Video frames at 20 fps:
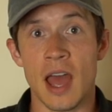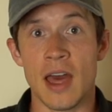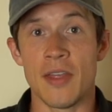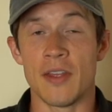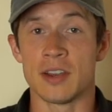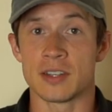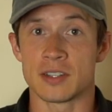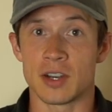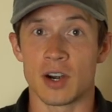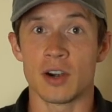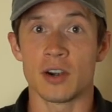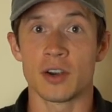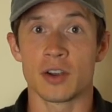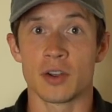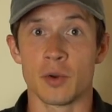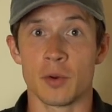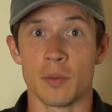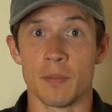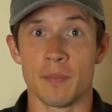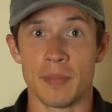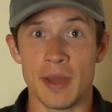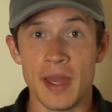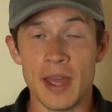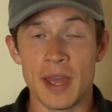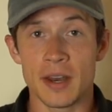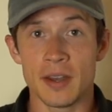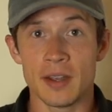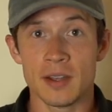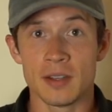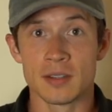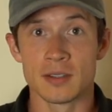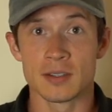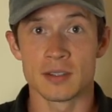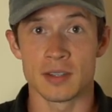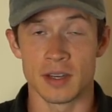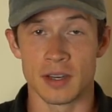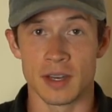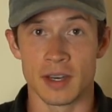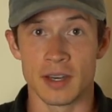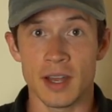and then it's hard to go to bed
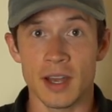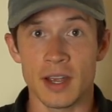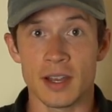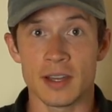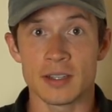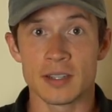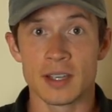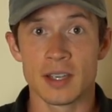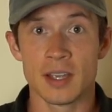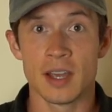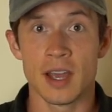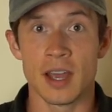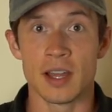Sunday night.